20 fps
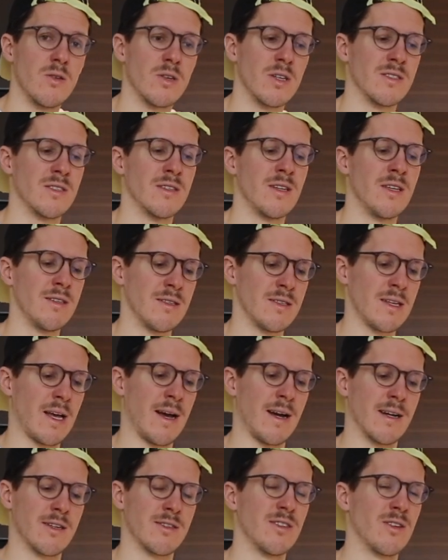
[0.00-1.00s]
because it is
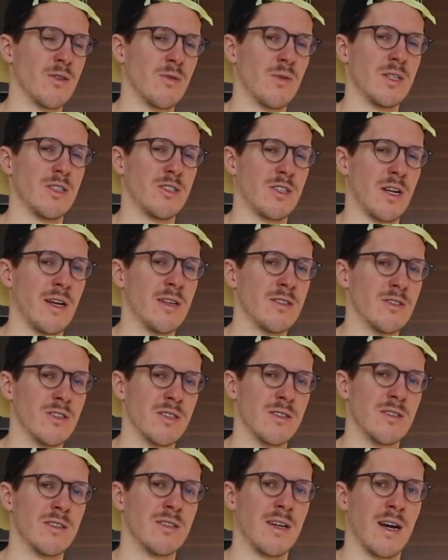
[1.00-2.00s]
actually quite
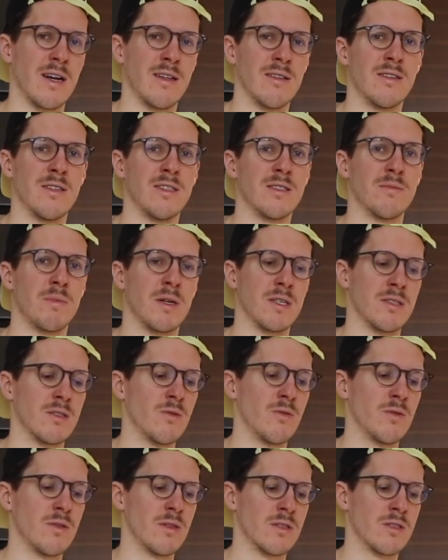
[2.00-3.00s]
challenging to dial in
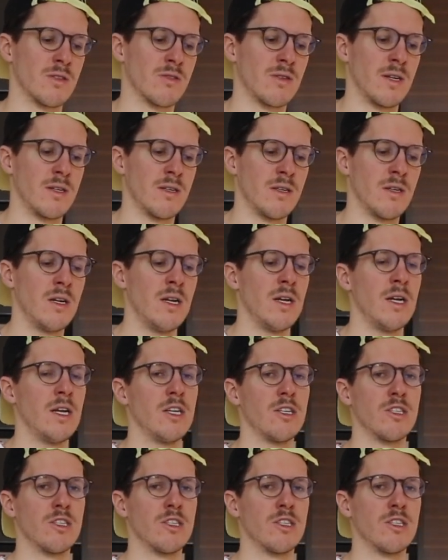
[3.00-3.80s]
espresso with this grinder.